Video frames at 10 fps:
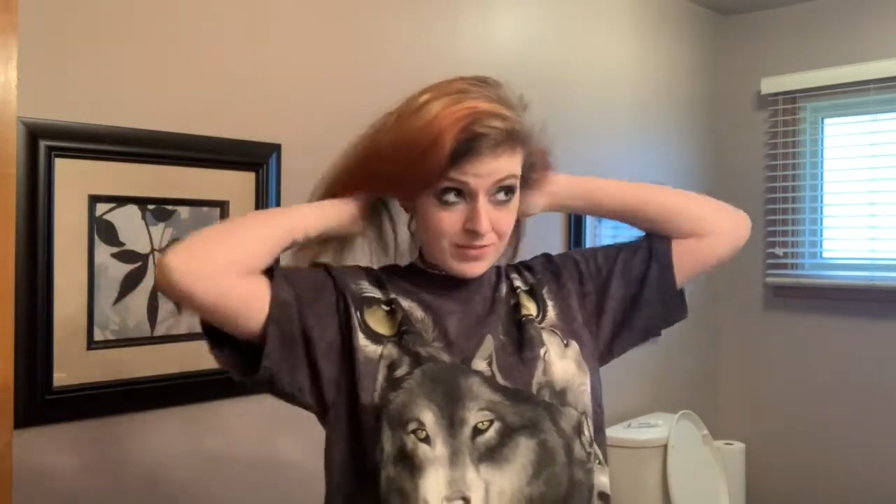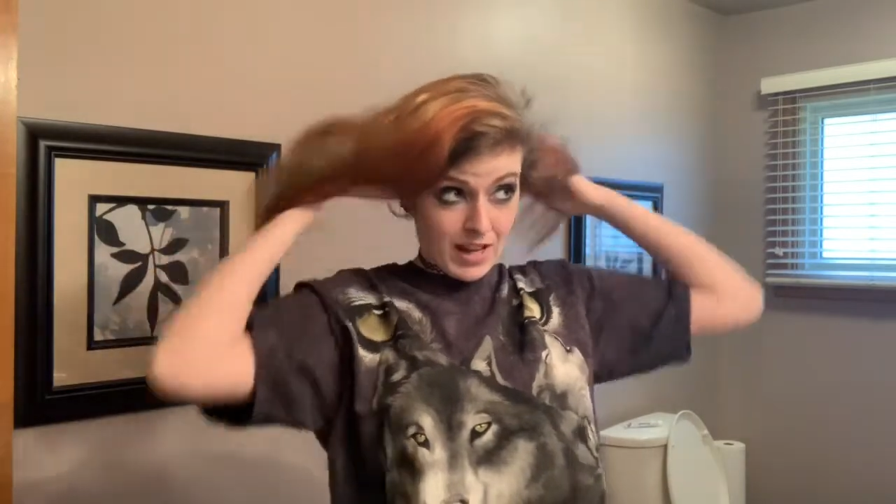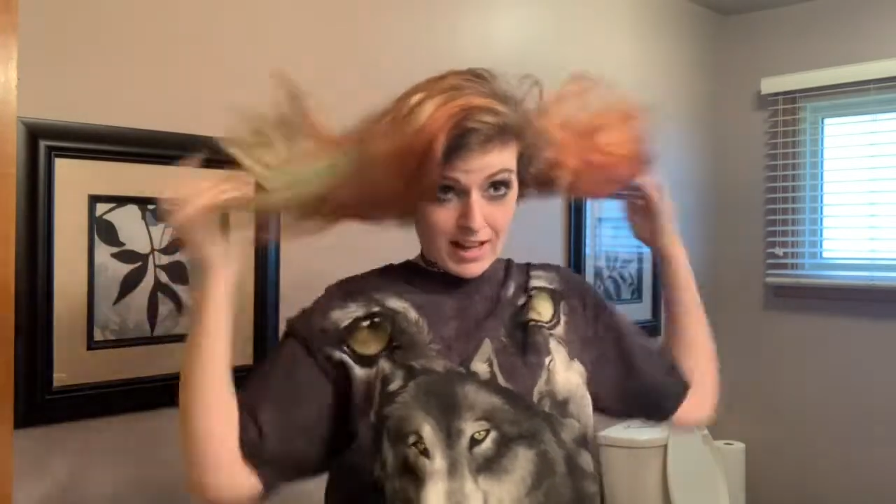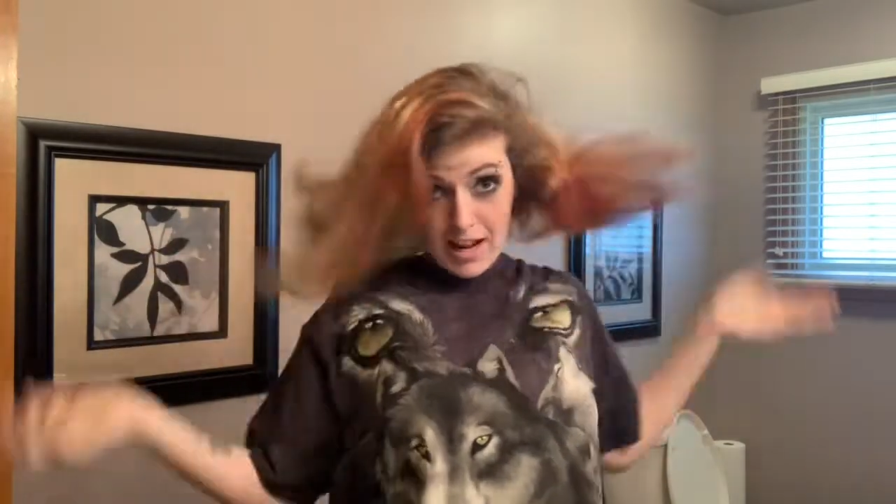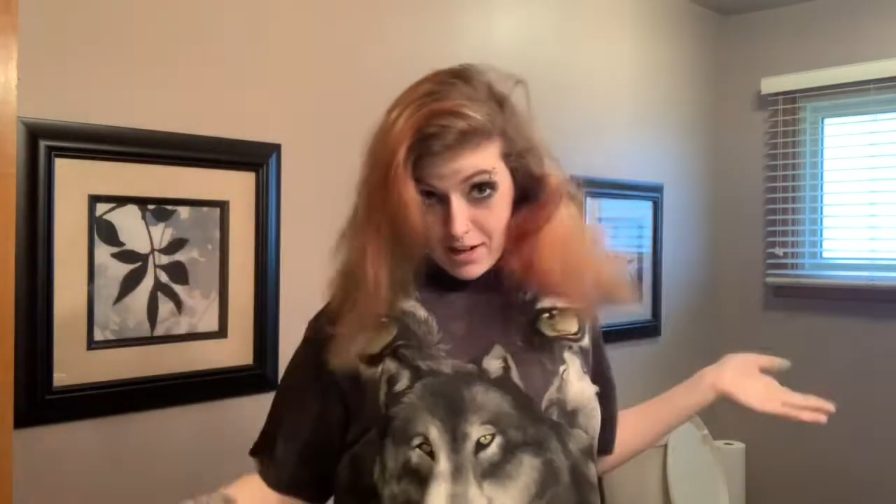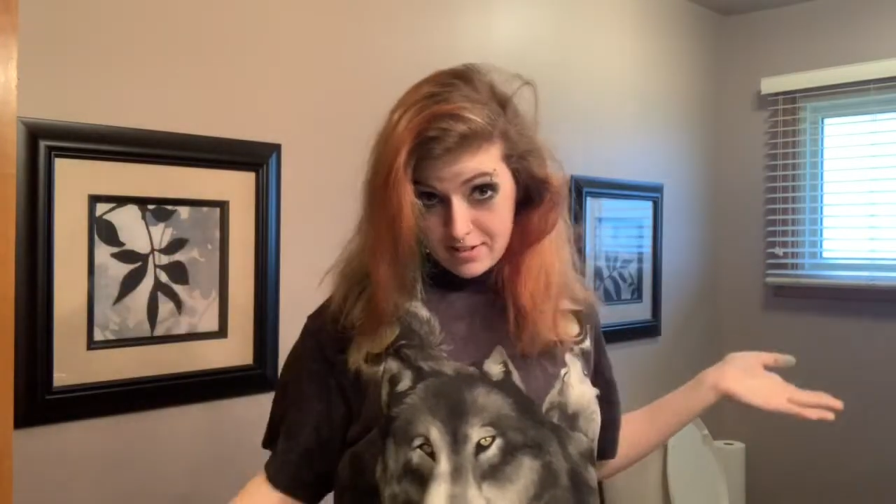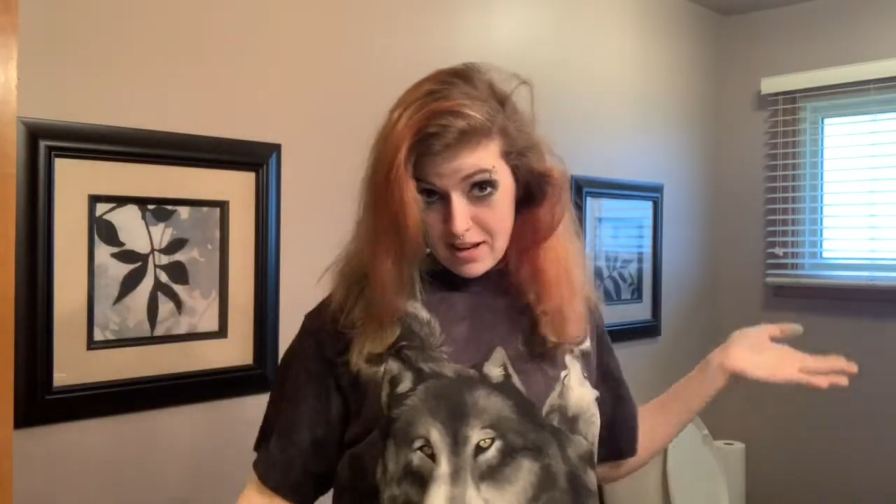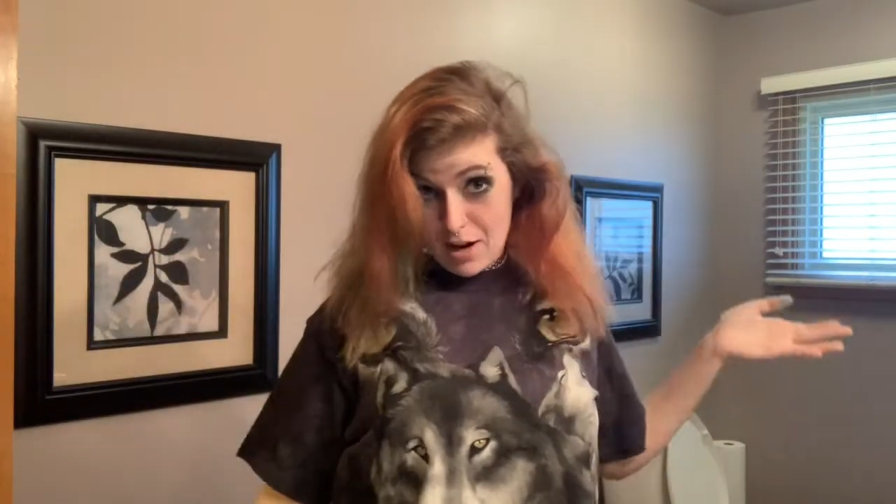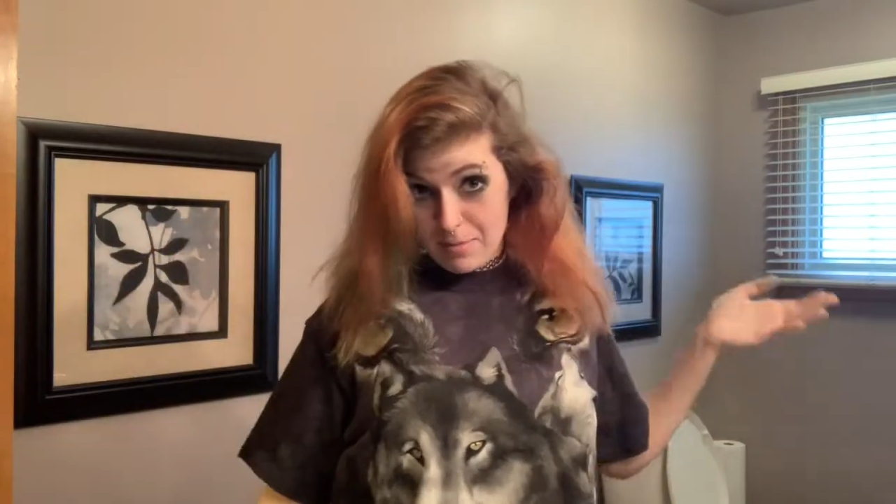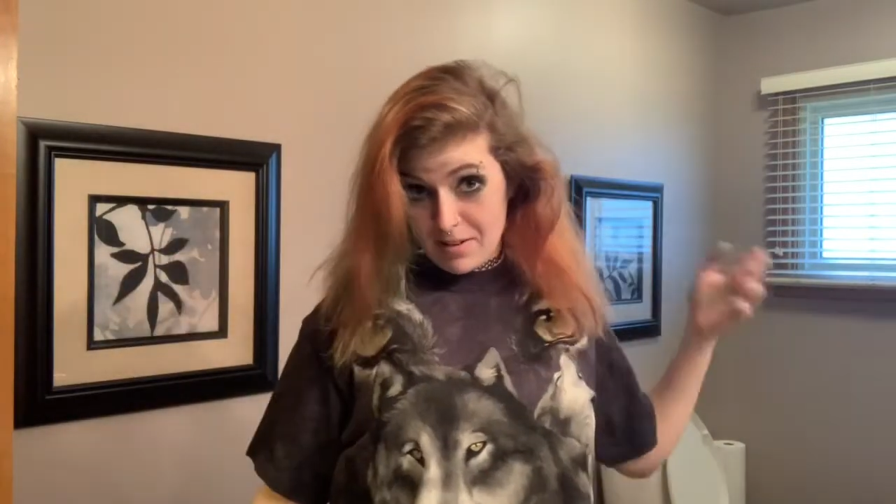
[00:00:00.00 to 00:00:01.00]
I kind of
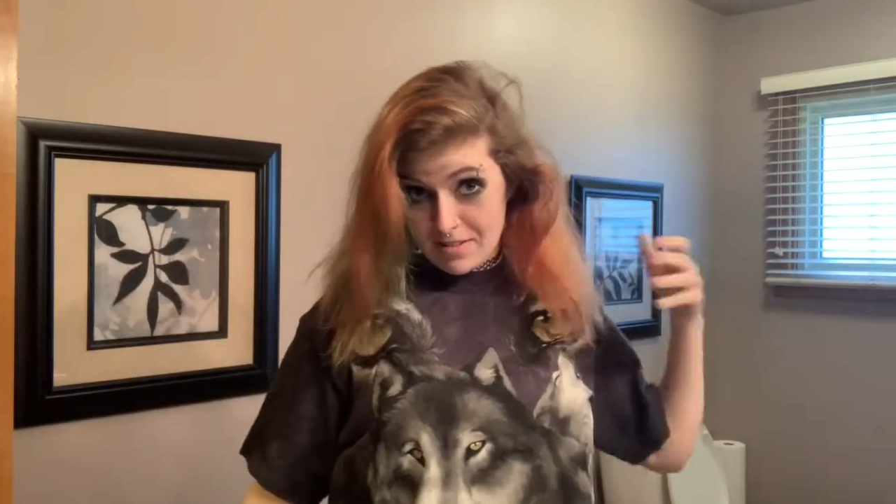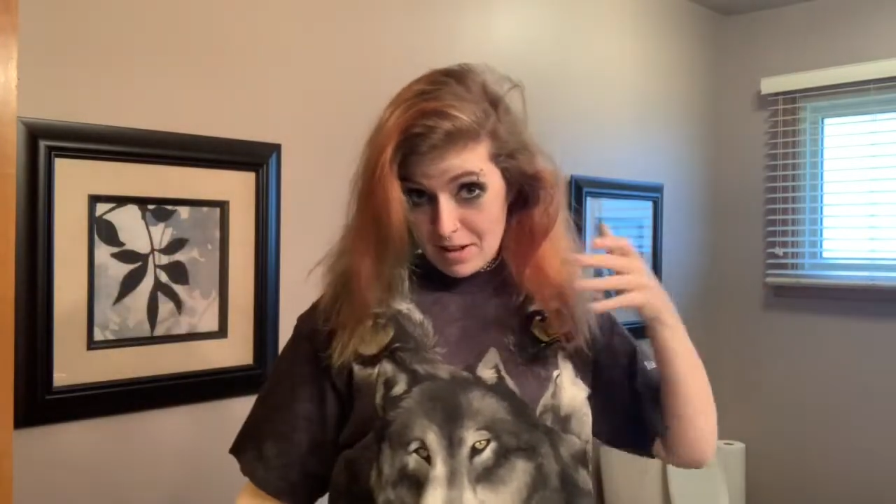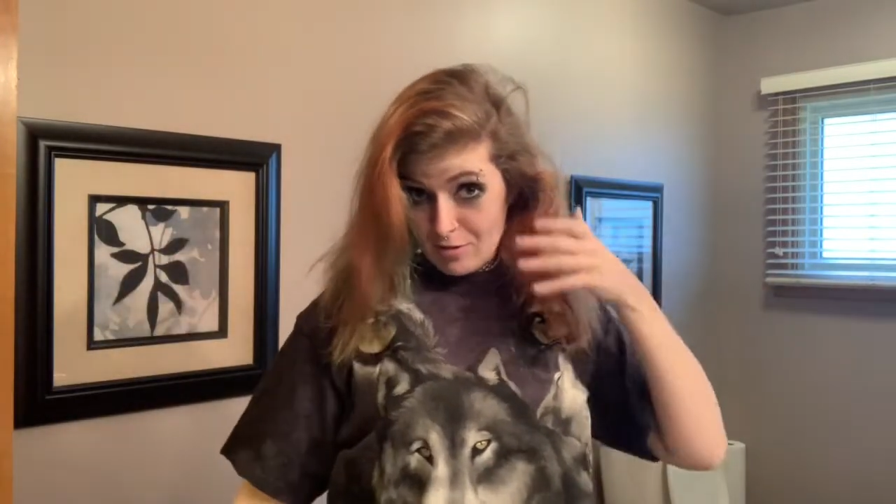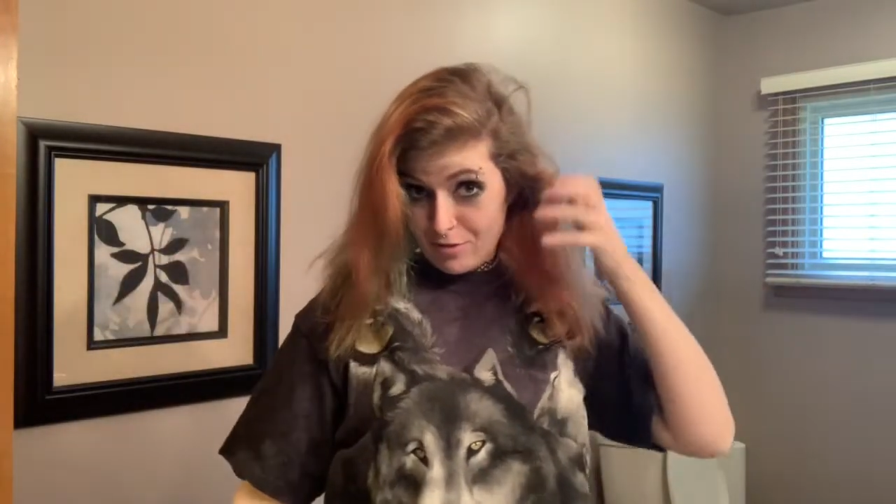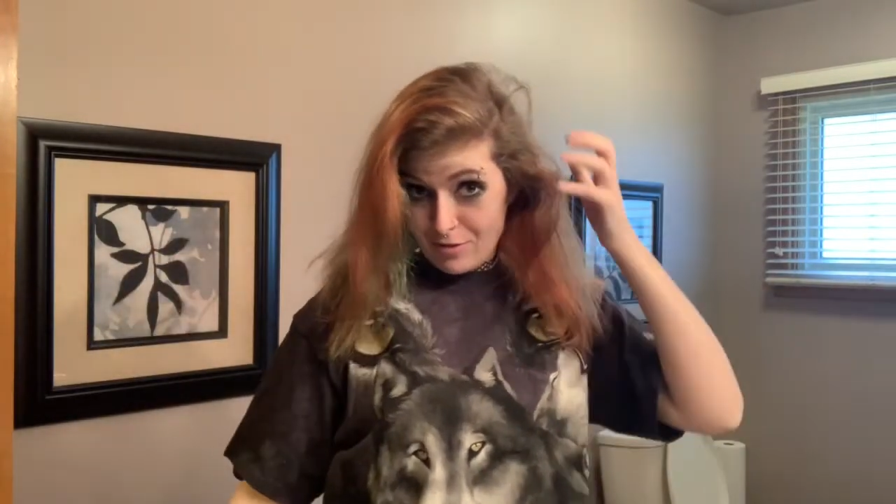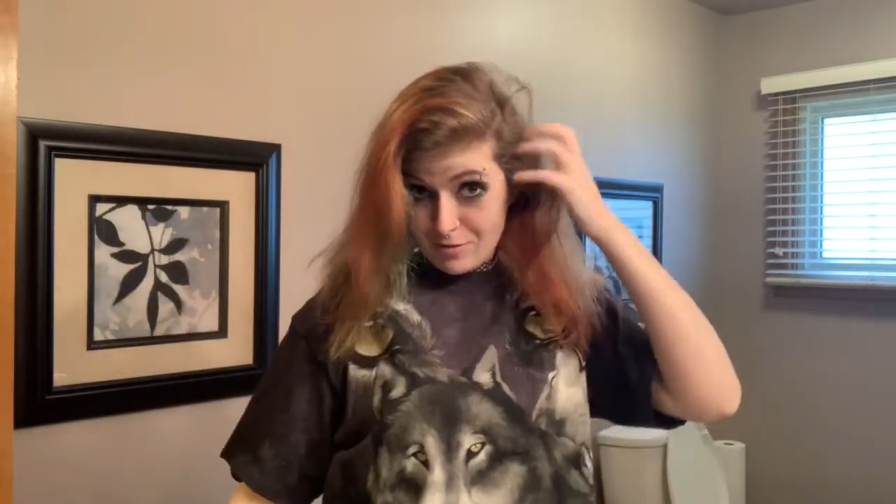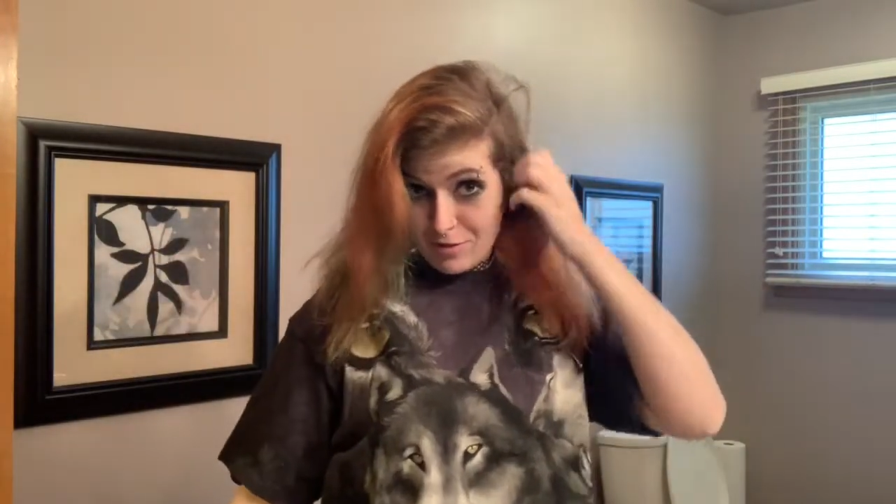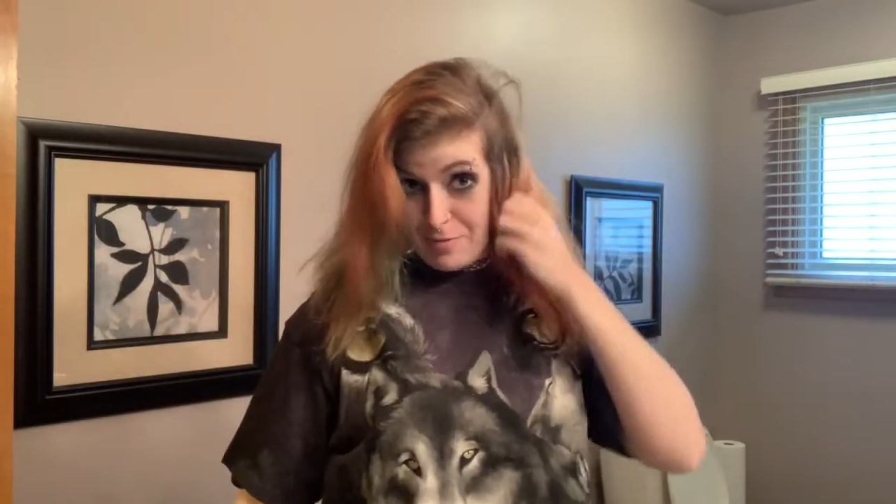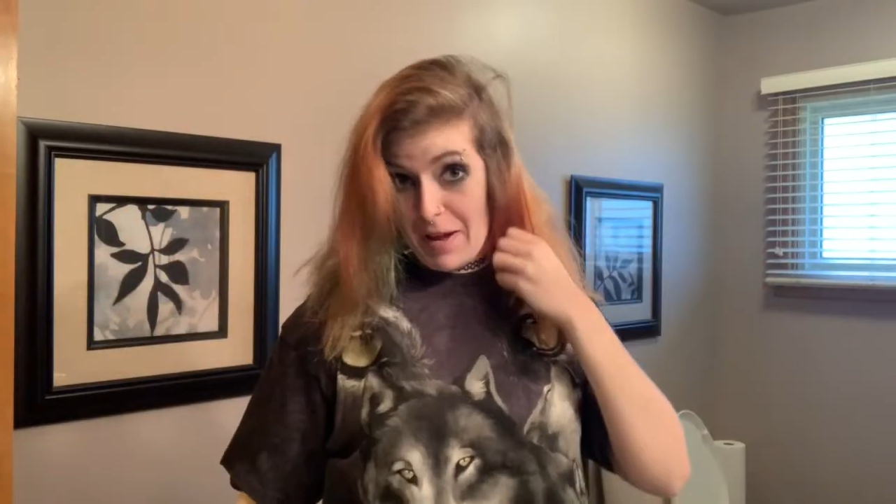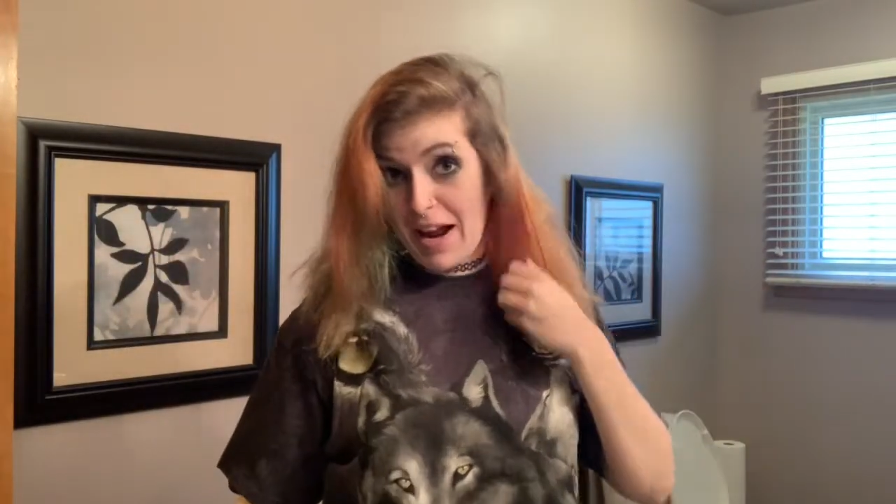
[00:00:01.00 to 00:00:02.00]
scared myself
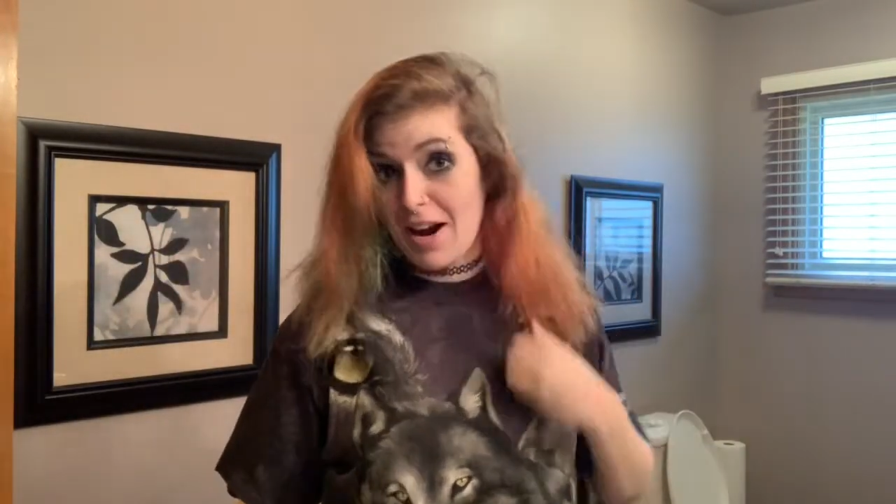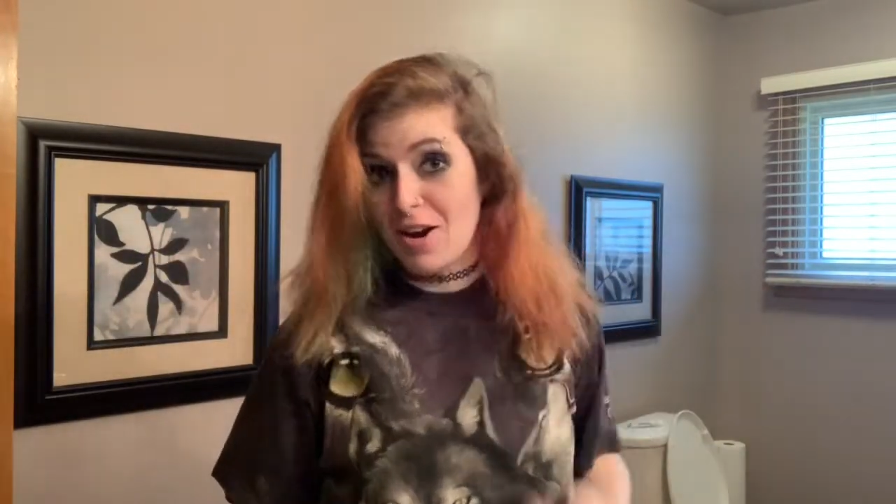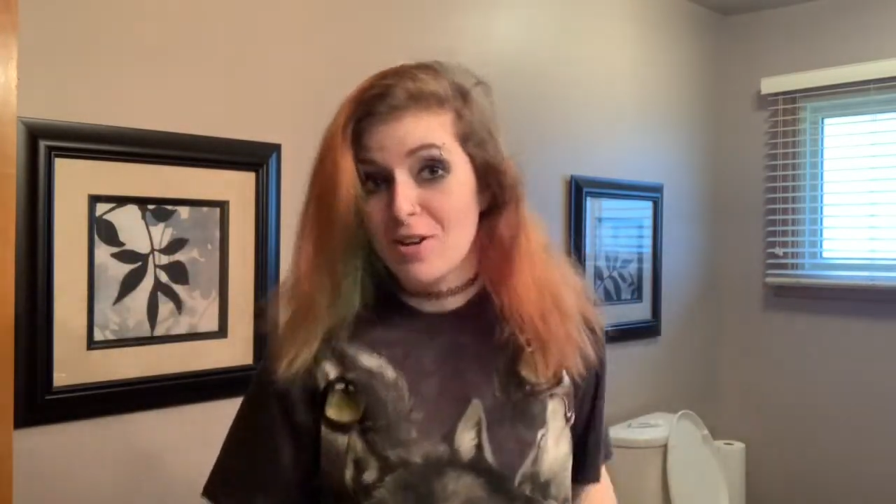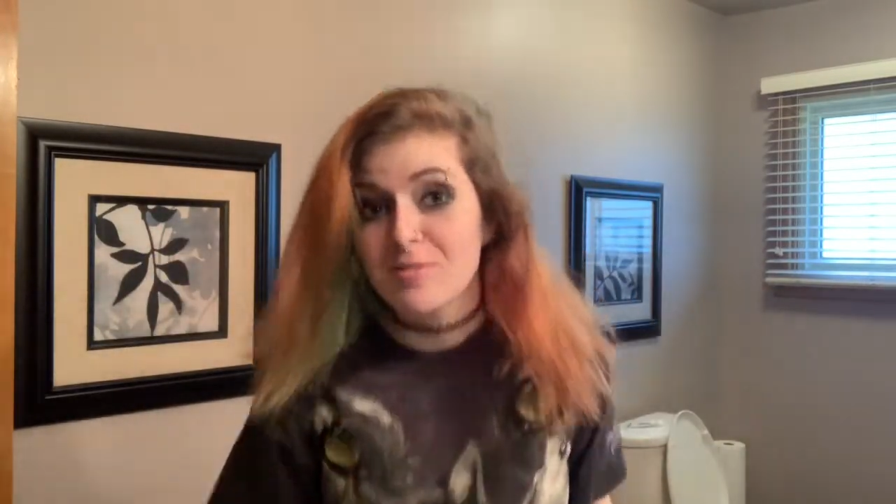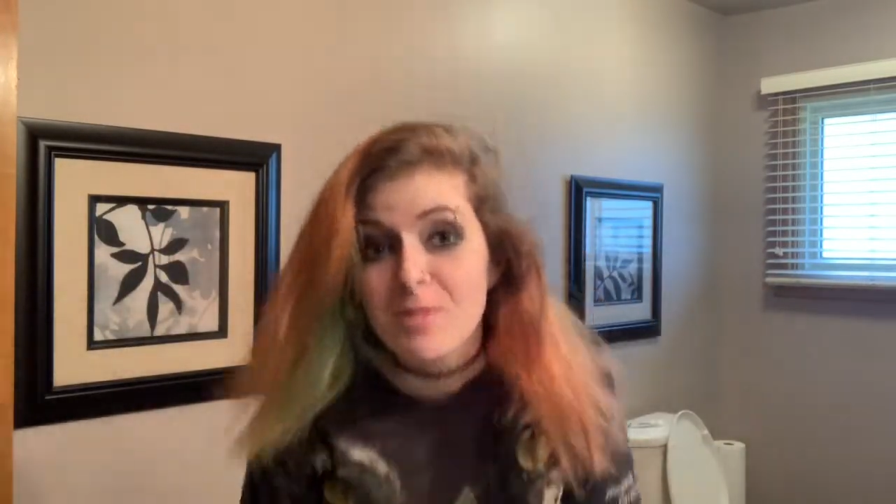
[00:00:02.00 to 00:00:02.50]
with my hair